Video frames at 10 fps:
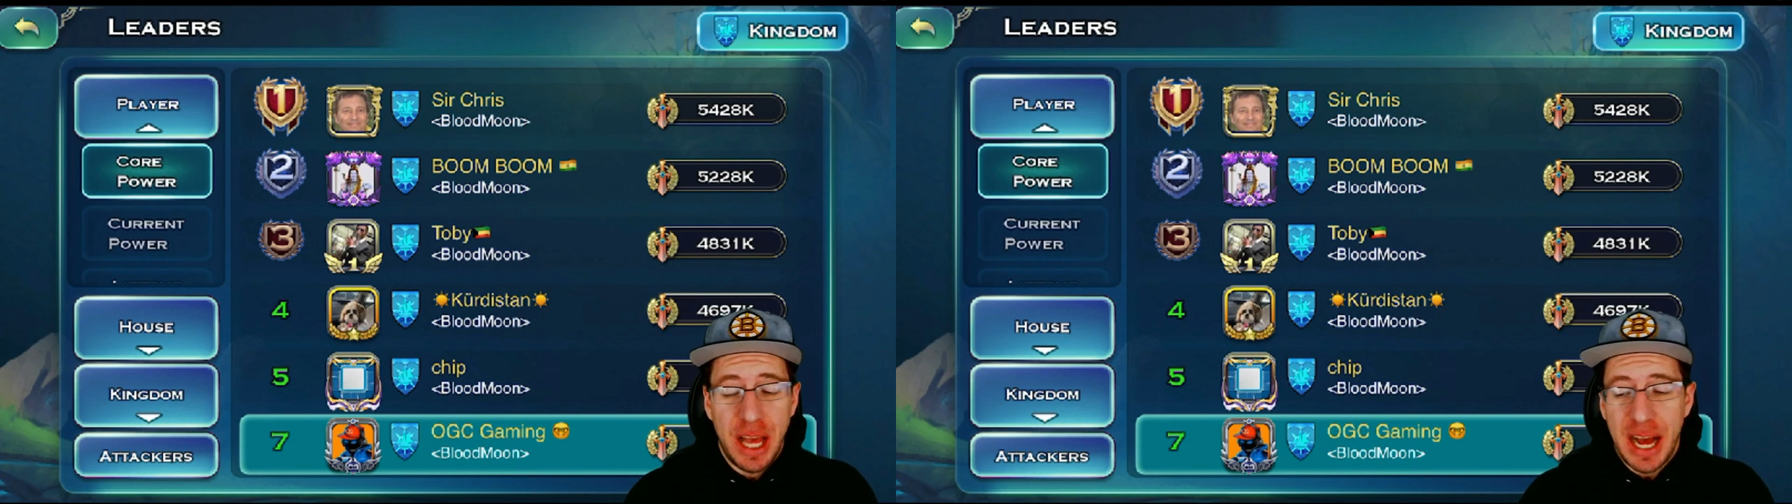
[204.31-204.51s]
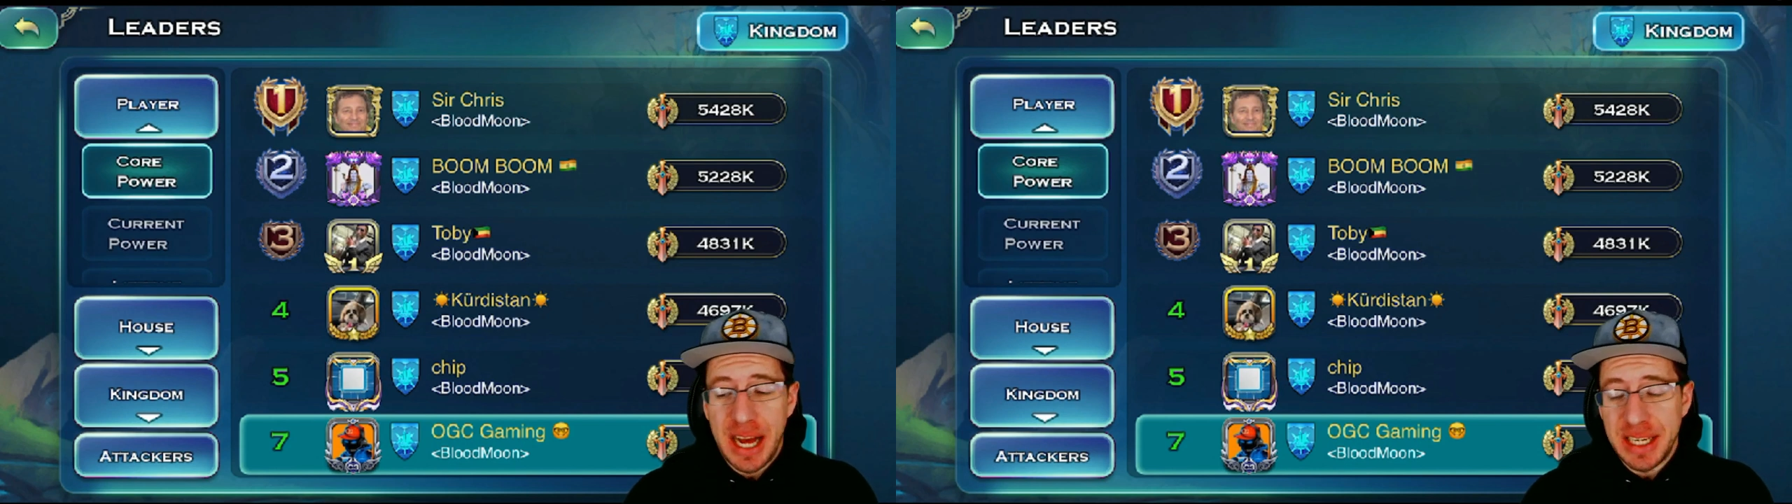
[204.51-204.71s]

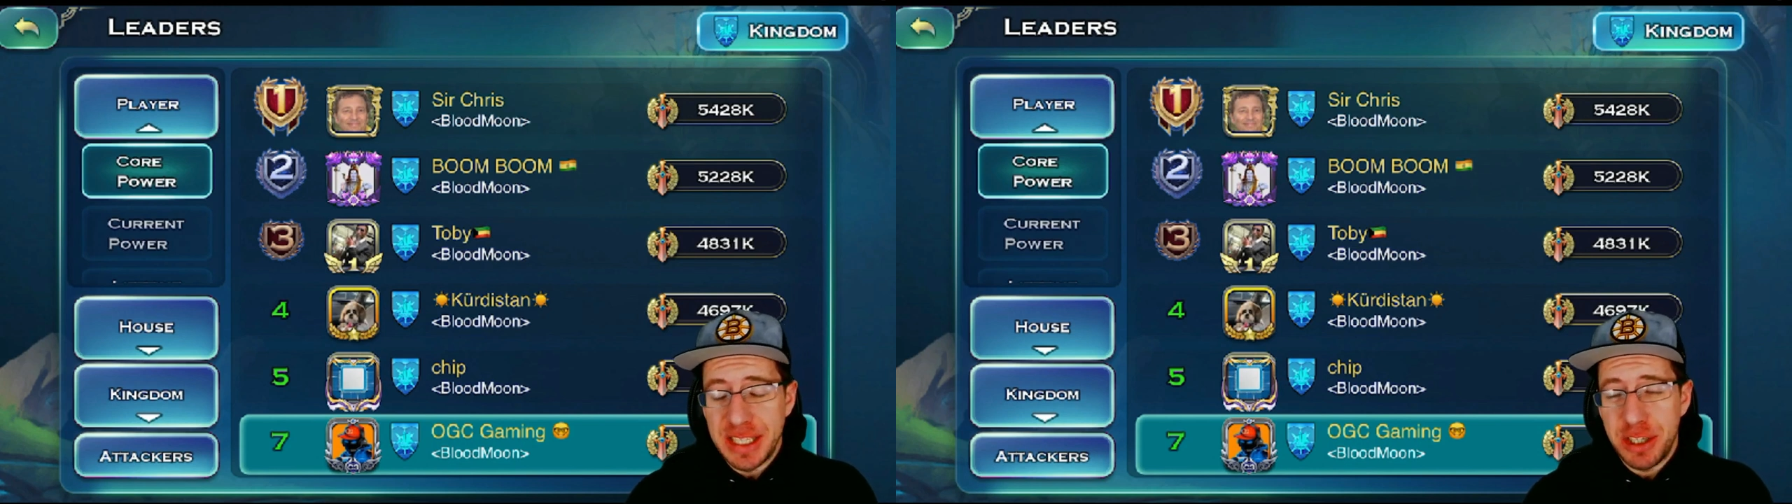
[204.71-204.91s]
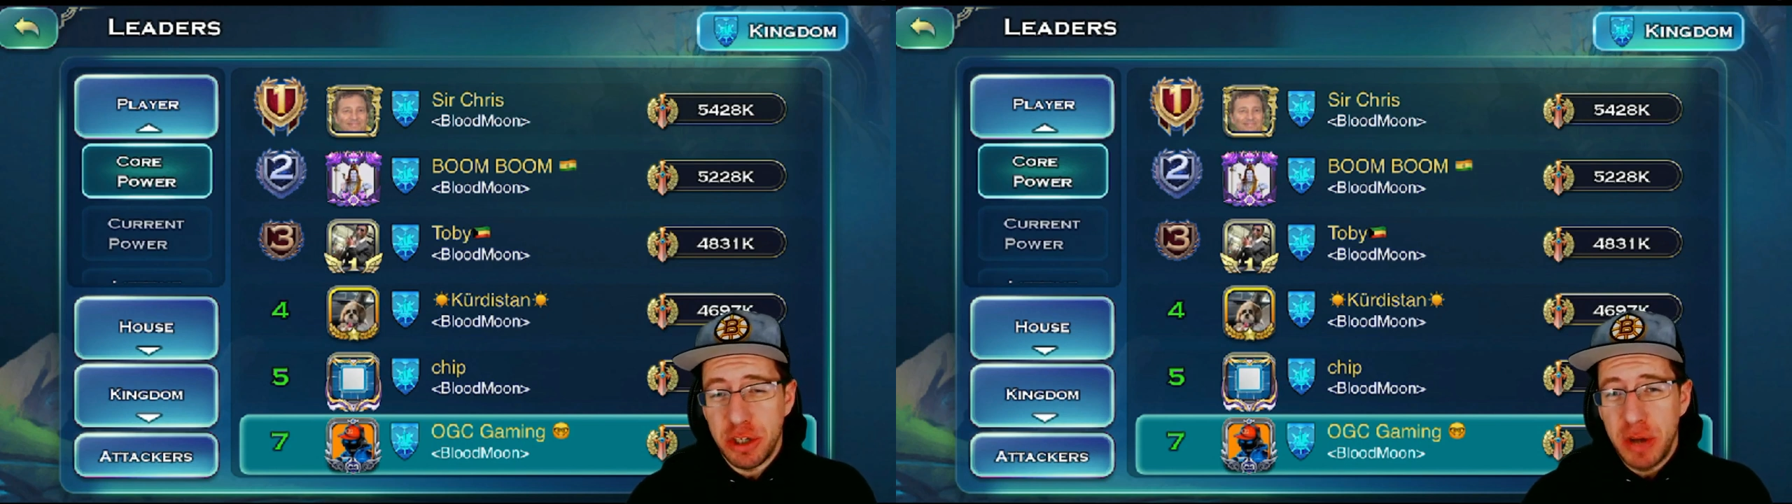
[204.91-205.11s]

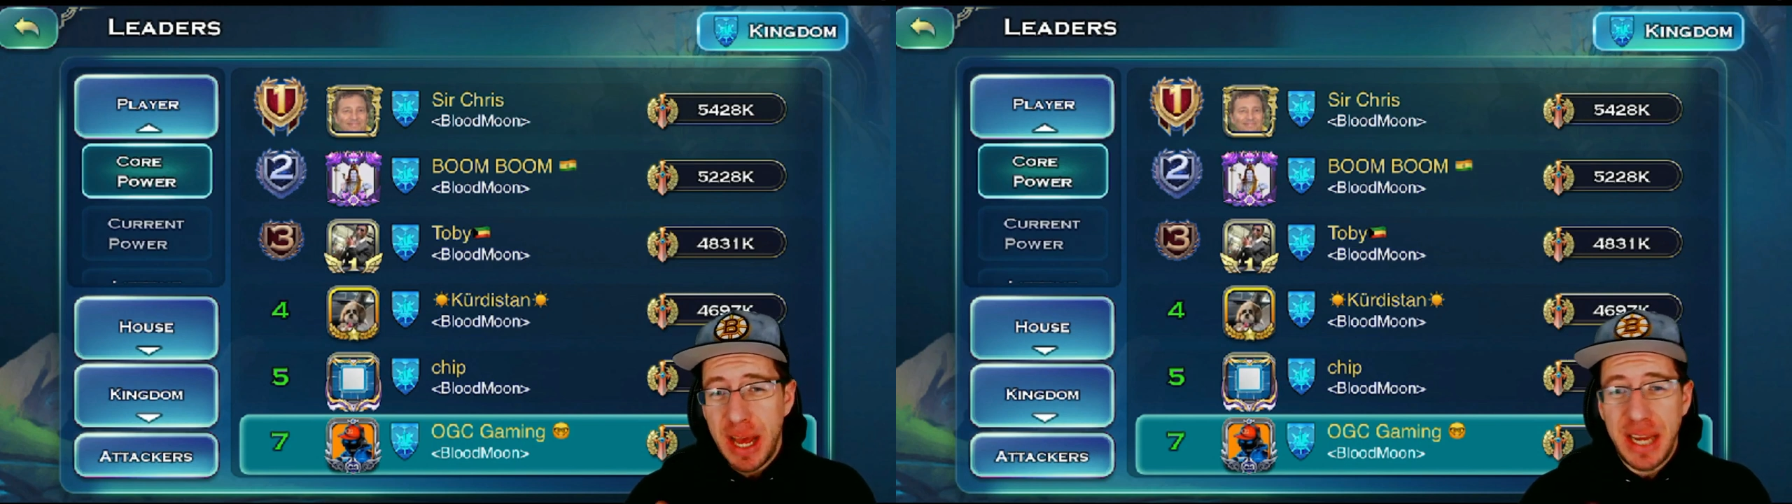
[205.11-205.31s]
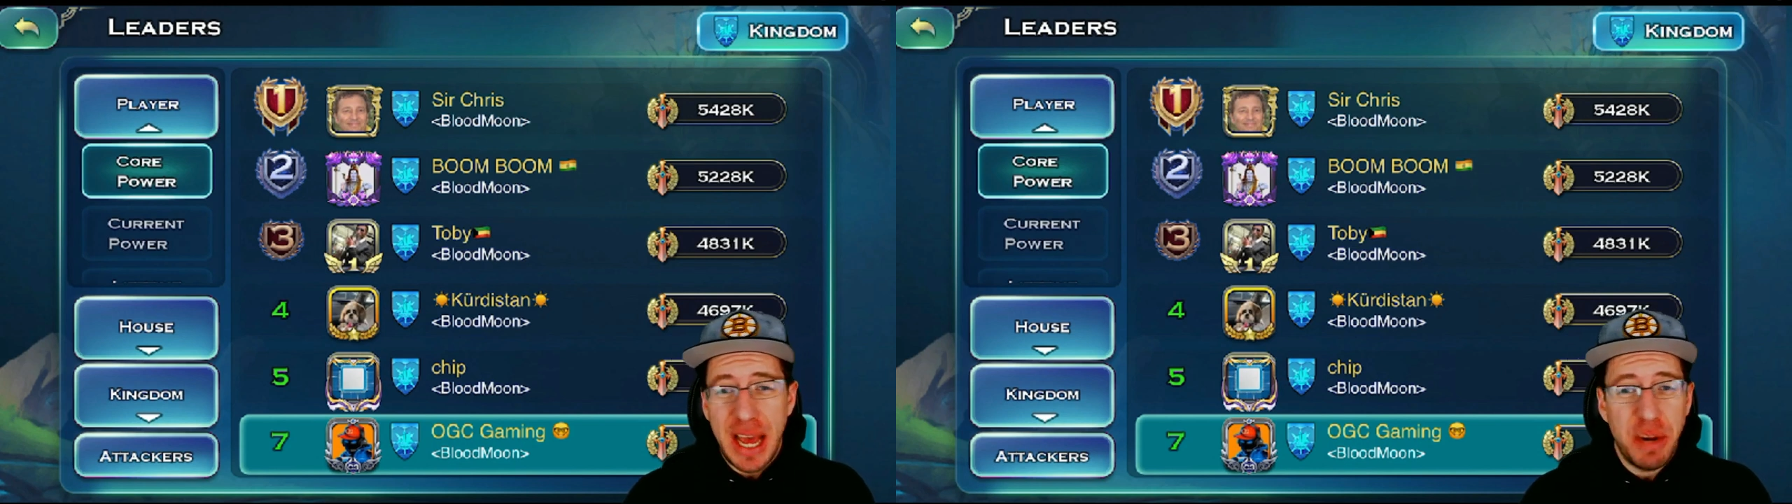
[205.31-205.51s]

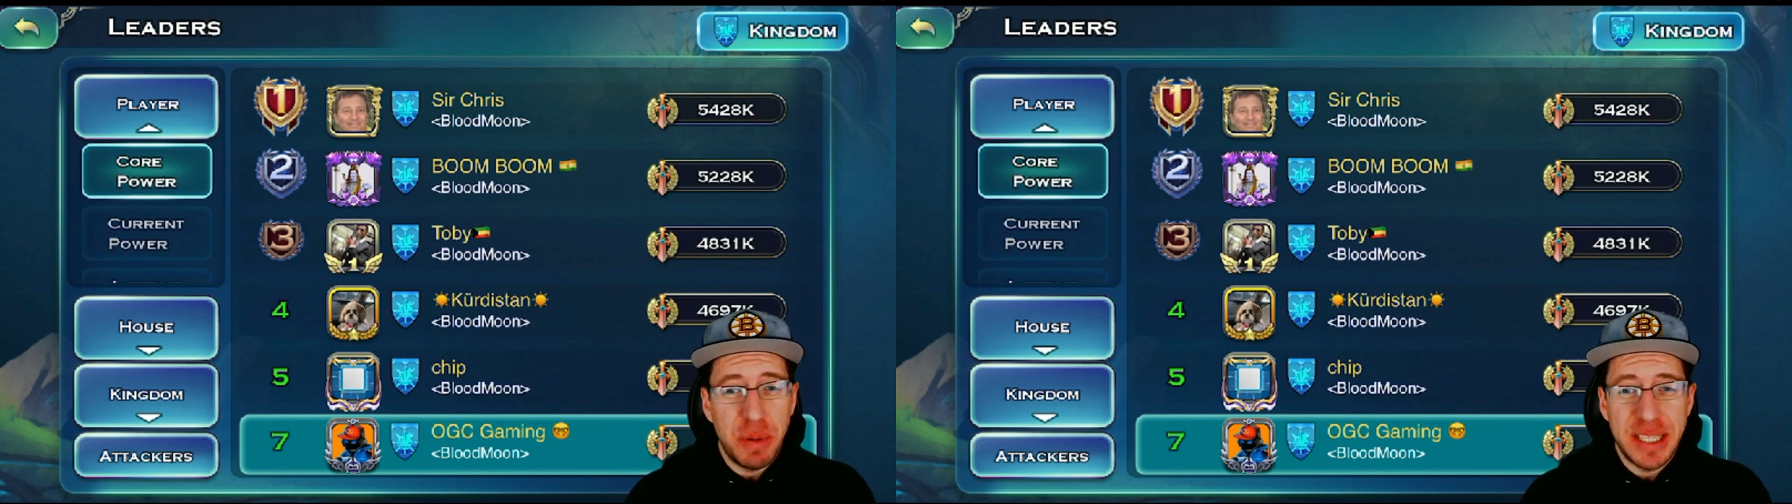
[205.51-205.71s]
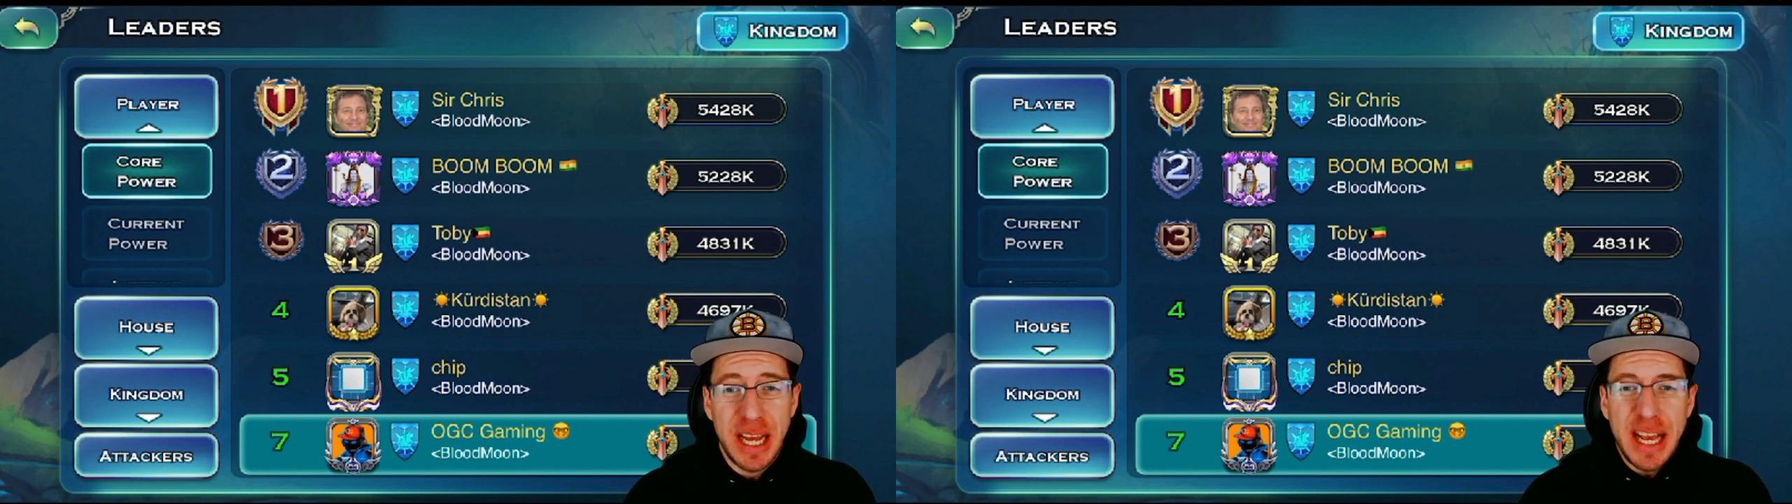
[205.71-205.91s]
Anyways,